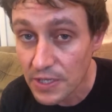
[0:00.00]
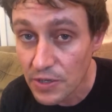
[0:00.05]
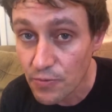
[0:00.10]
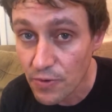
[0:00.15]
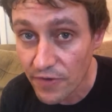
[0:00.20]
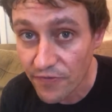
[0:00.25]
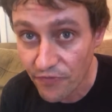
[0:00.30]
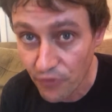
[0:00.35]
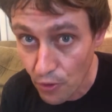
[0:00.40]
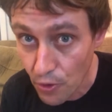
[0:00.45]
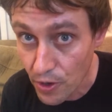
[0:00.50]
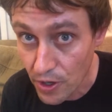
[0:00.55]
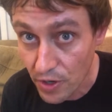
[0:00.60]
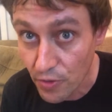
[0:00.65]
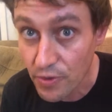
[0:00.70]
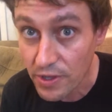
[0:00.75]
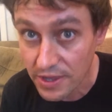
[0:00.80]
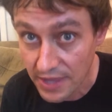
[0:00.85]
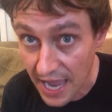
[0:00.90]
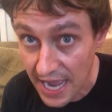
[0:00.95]
win Florida
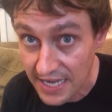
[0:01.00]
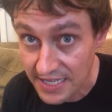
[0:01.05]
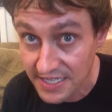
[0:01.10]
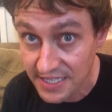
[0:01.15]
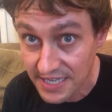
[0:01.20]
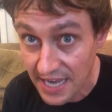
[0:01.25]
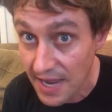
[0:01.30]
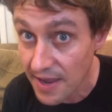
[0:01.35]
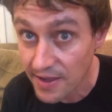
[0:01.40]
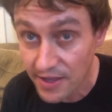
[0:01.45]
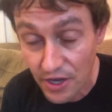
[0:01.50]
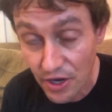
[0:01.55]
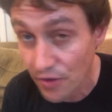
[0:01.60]
with that state,